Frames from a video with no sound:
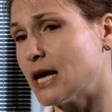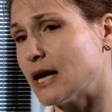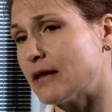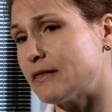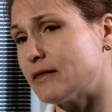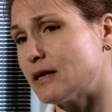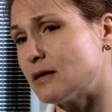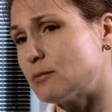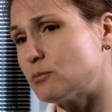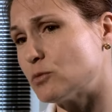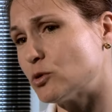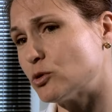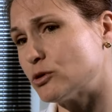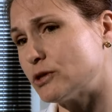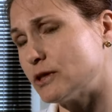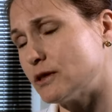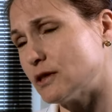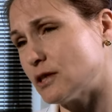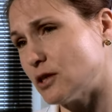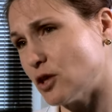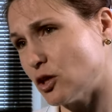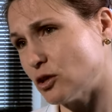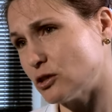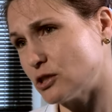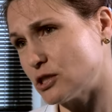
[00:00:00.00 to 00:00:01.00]
And then more
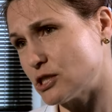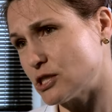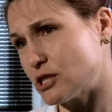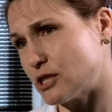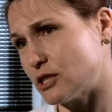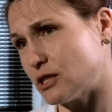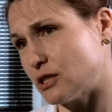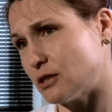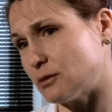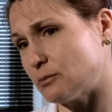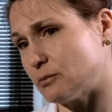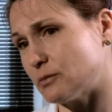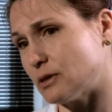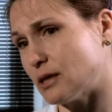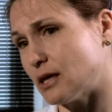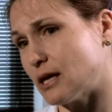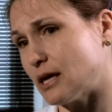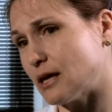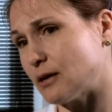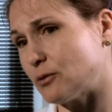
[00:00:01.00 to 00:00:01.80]
in the long term,